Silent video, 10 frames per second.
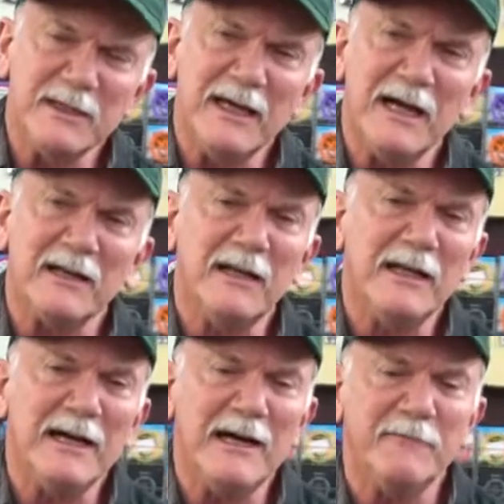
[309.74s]
like
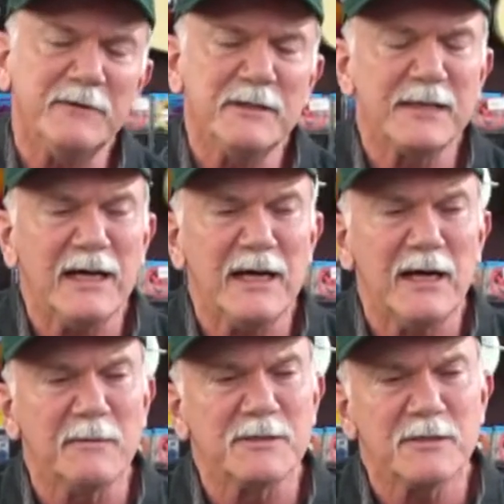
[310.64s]
life and
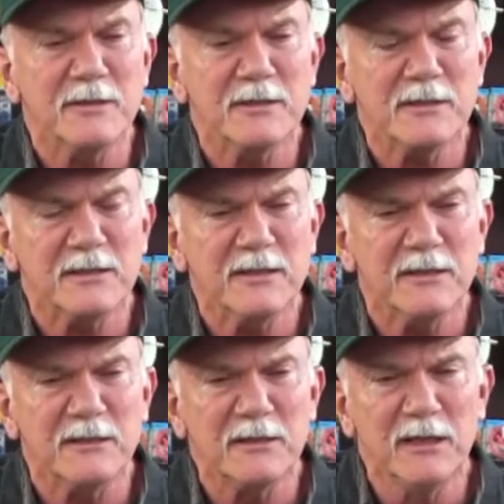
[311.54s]
time stood
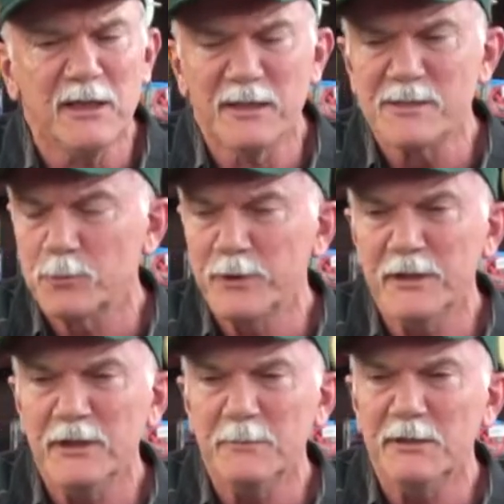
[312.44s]
still as
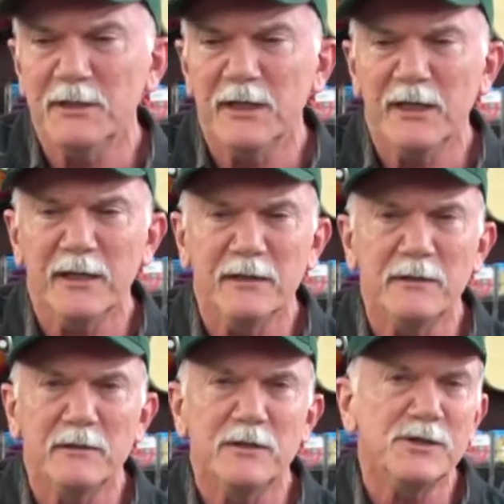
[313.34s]
we
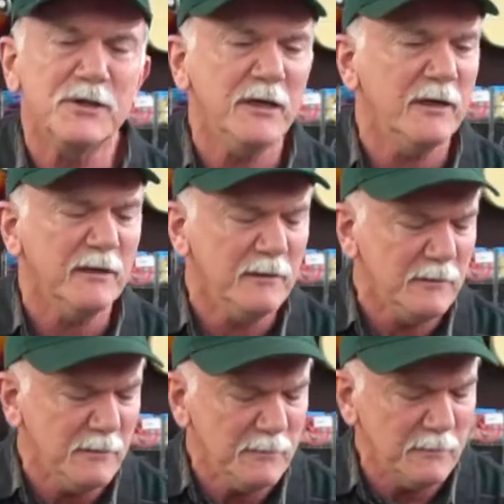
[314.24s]
began to
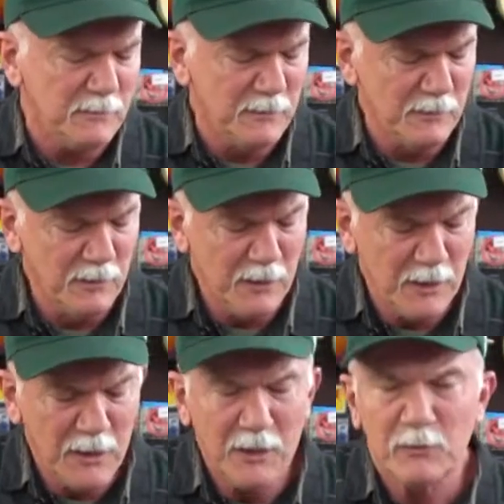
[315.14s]
share.
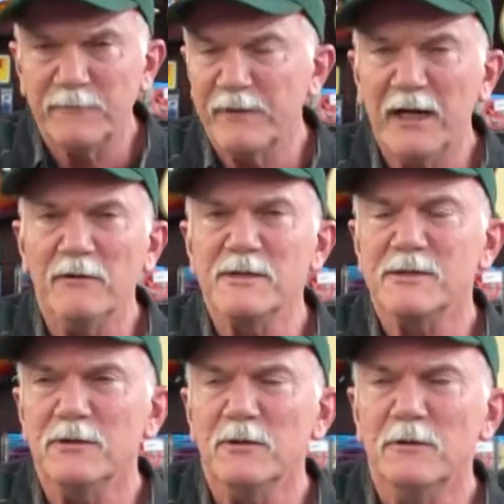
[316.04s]
We found
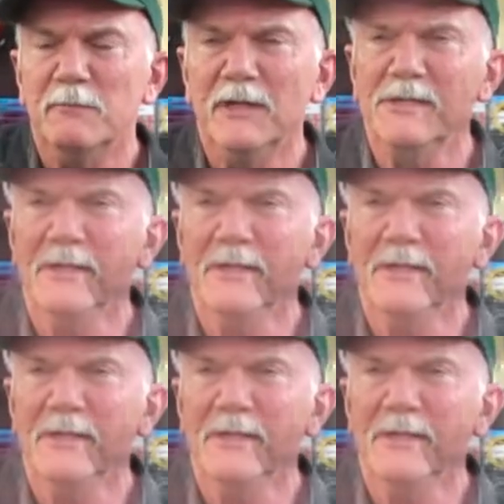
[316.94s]
so much